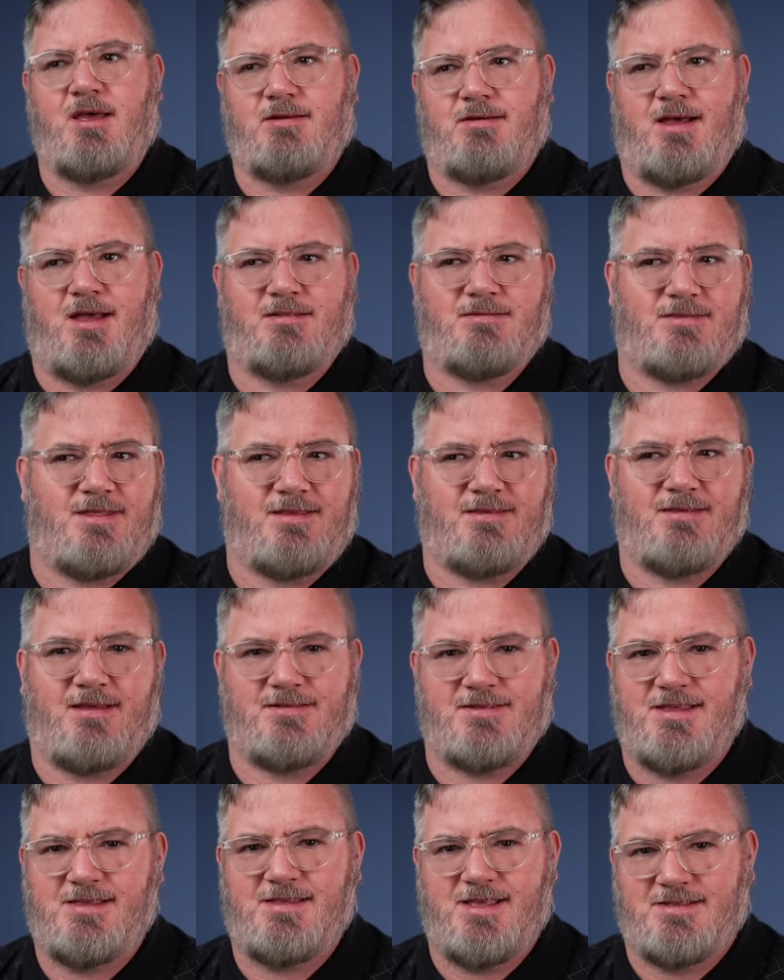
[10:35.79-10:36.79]
I think I
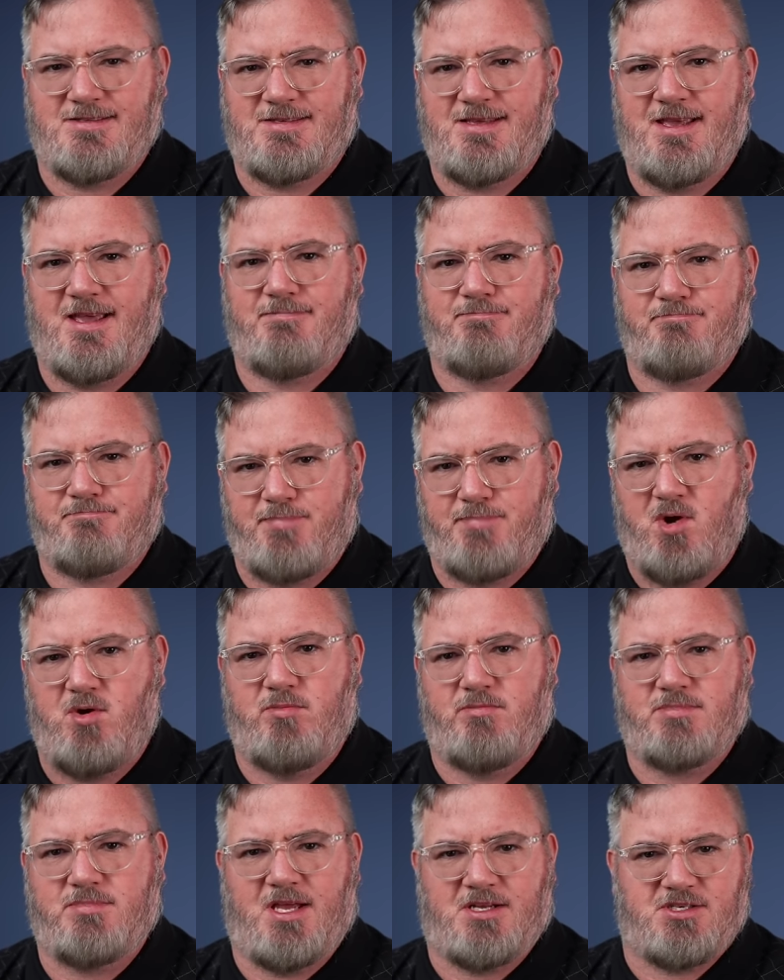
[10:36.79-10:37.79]
think that's it.
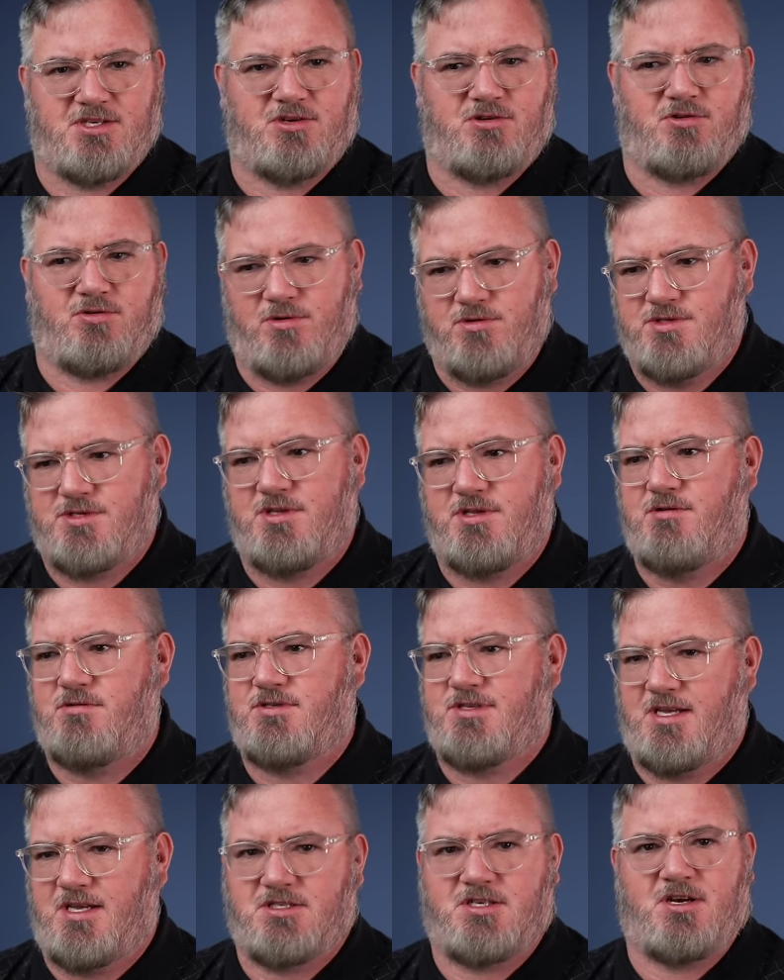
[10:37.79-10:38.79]
Boom. That's your cruise
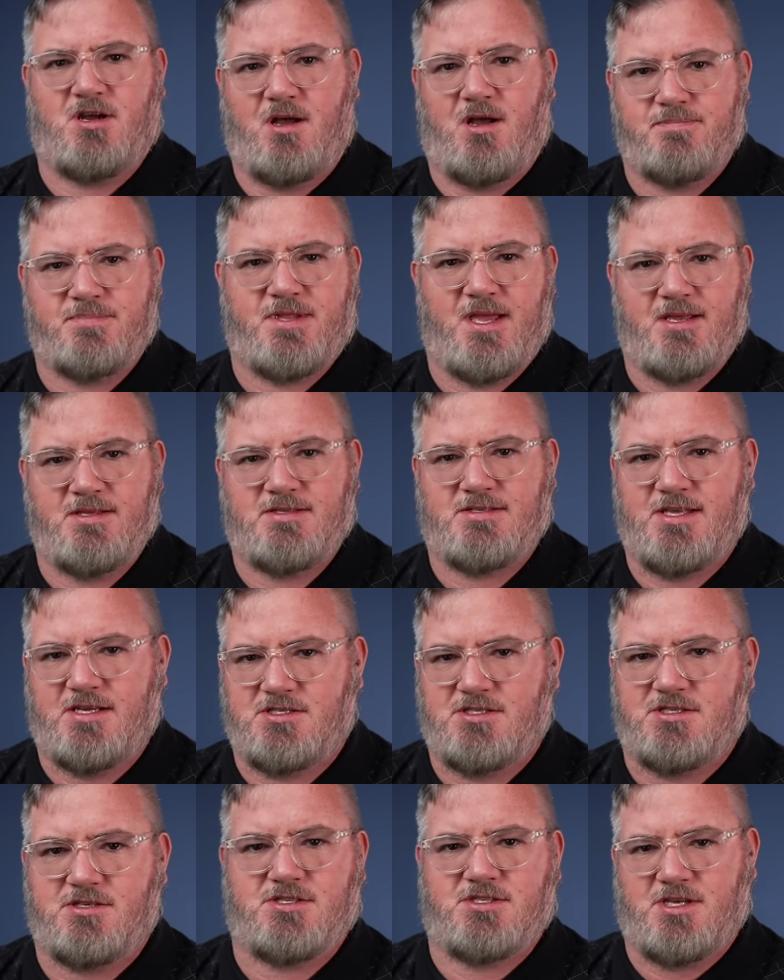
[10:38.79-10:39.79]
news. That's your updates.
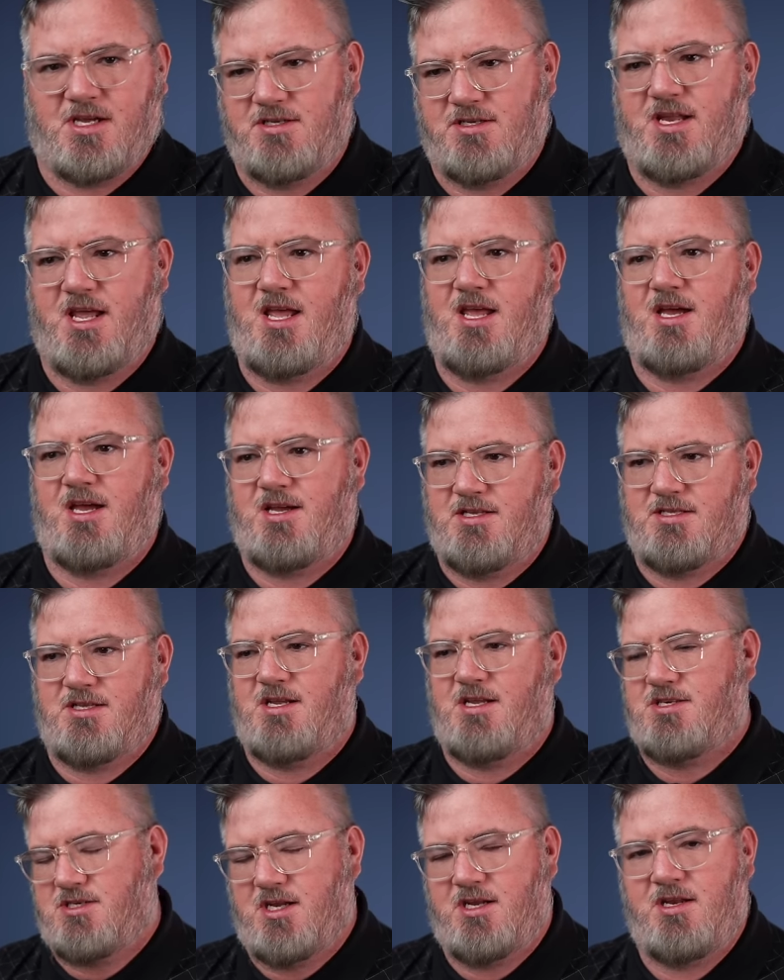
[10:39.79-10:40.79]
That's your Sunday
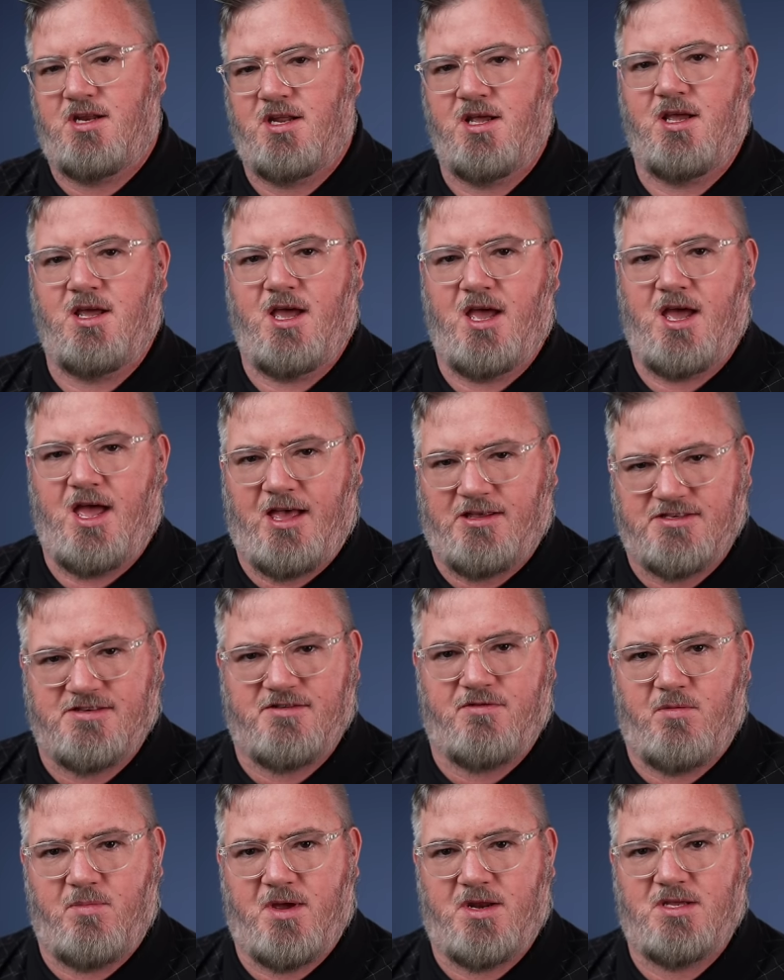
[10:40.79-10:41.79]
edition. How's
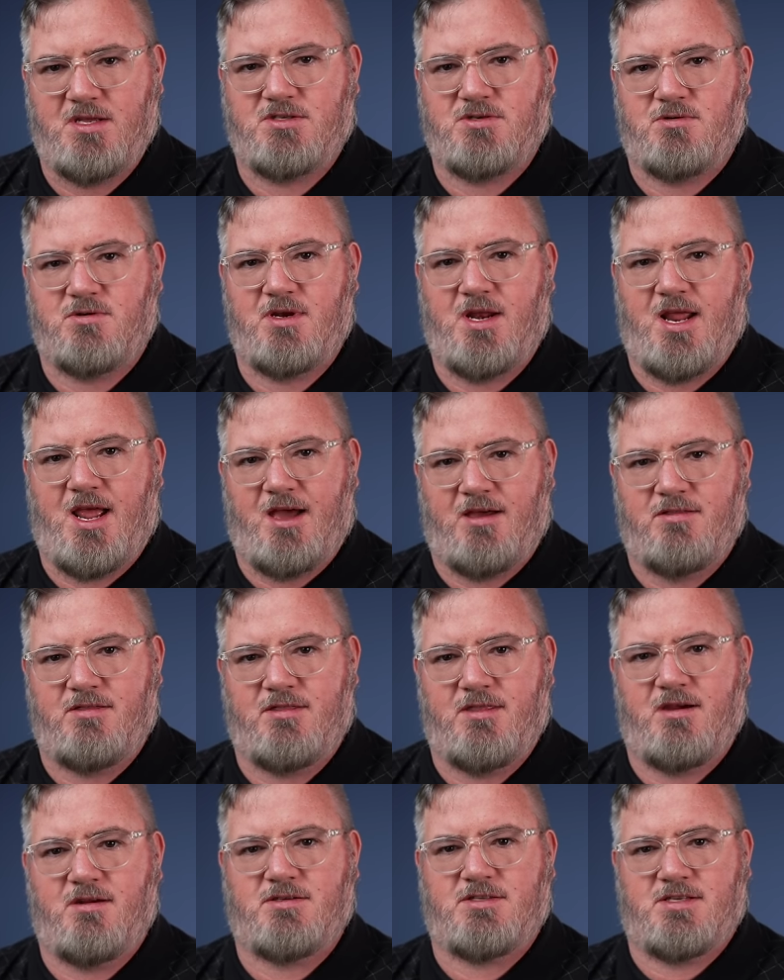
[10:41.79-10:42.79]
everybody doing out
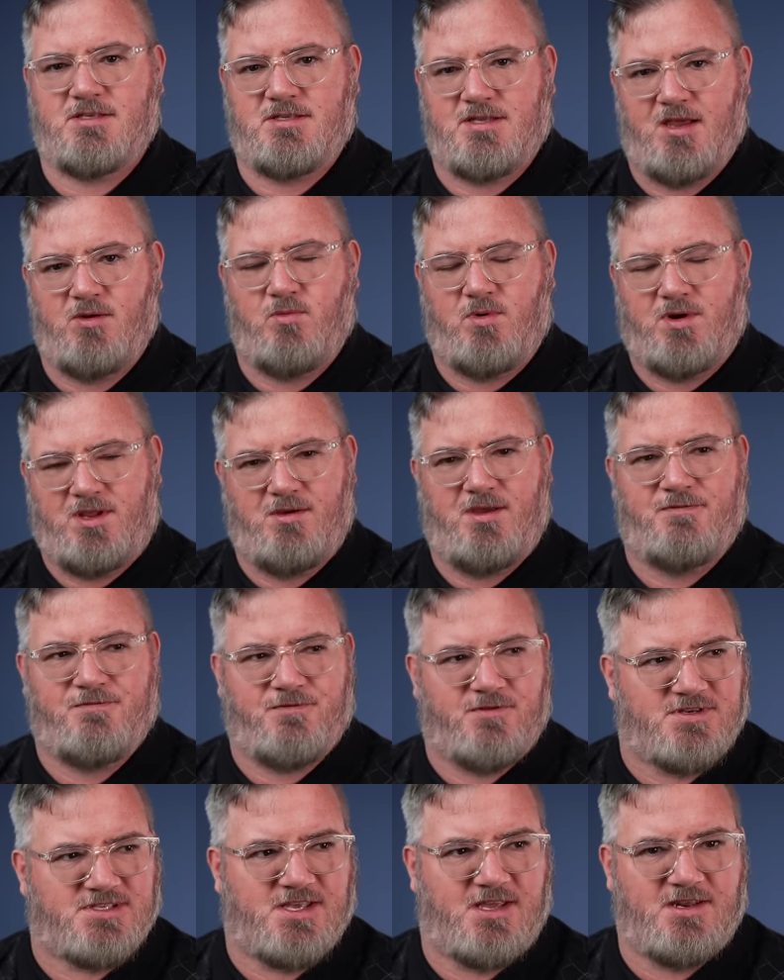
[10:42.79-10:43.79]
there today? What do you eat
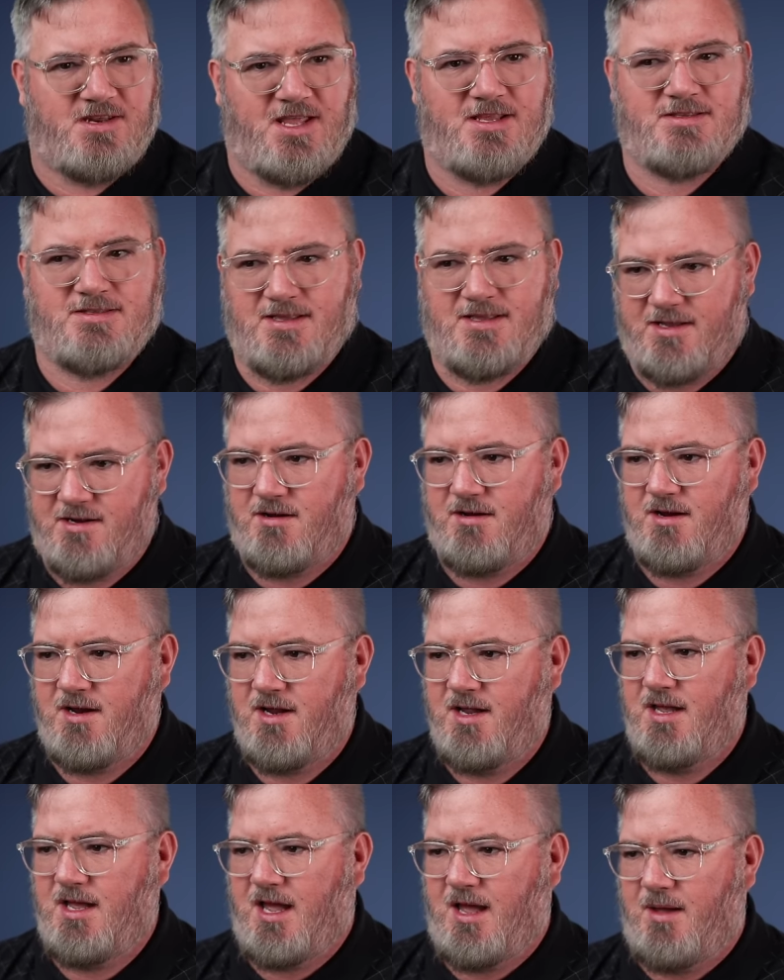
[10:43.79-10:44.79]
for Sunday dinner?
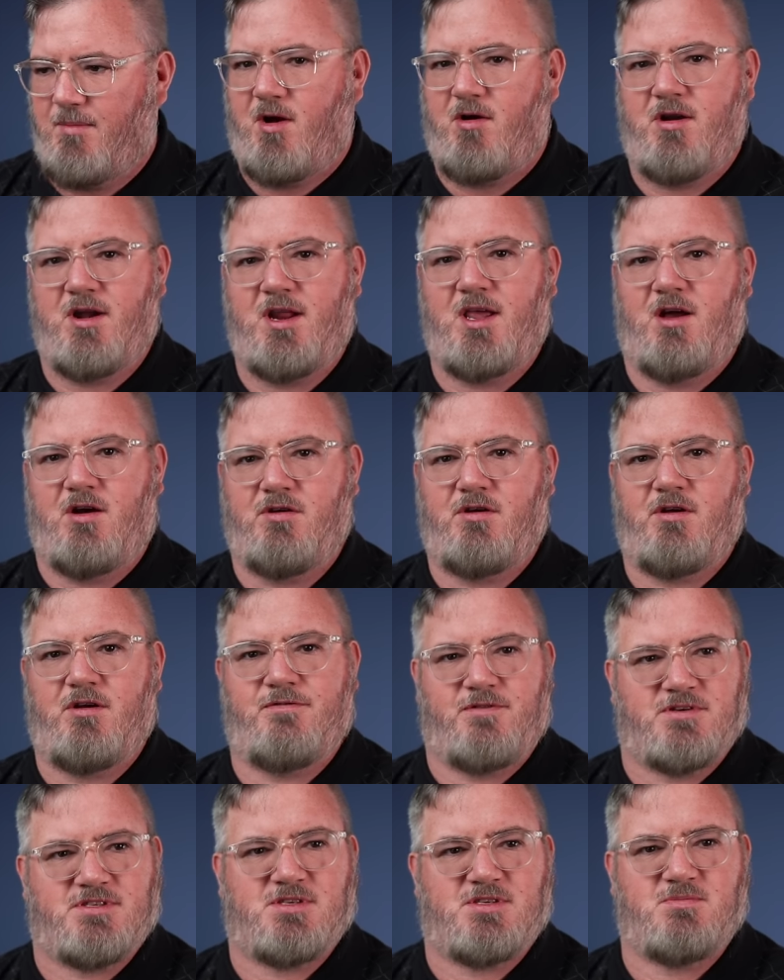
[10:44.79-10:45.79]
I'm already hungry
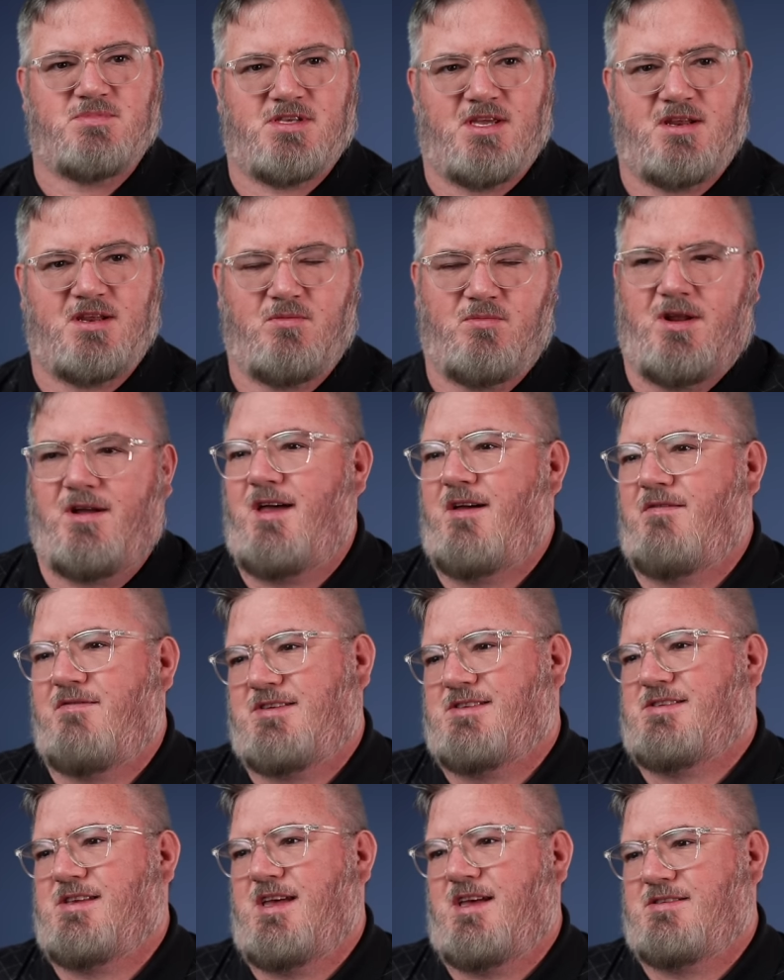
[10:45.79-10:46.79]
for some Sunday. We don't have
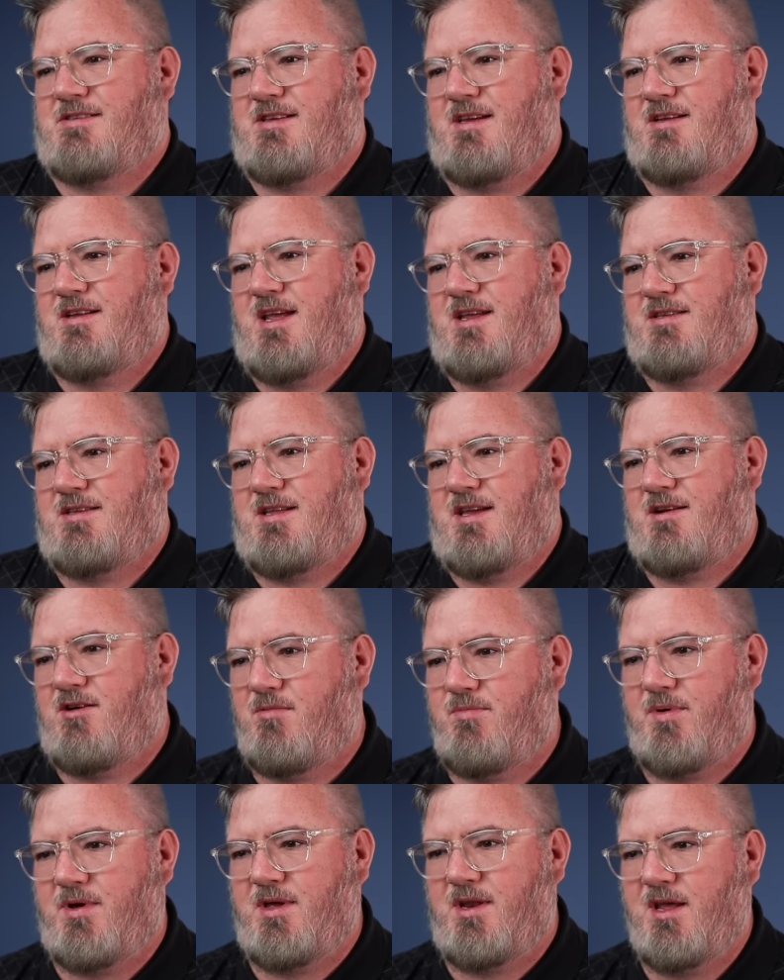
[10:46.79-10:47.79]
a set Sunday
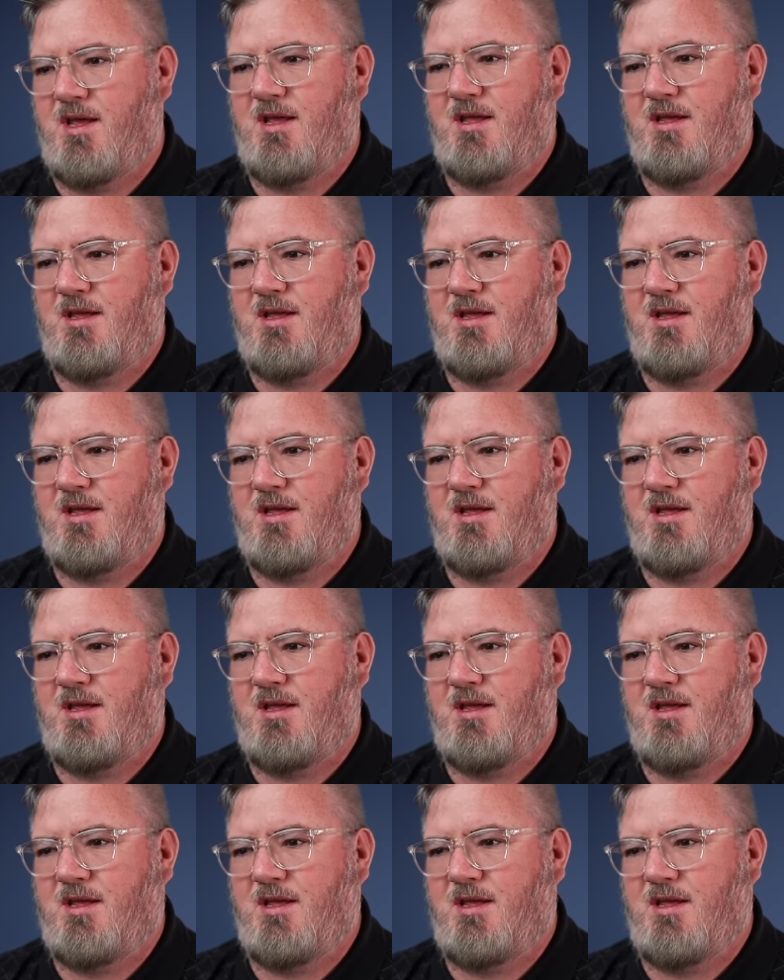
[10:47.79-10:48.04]
dinner, but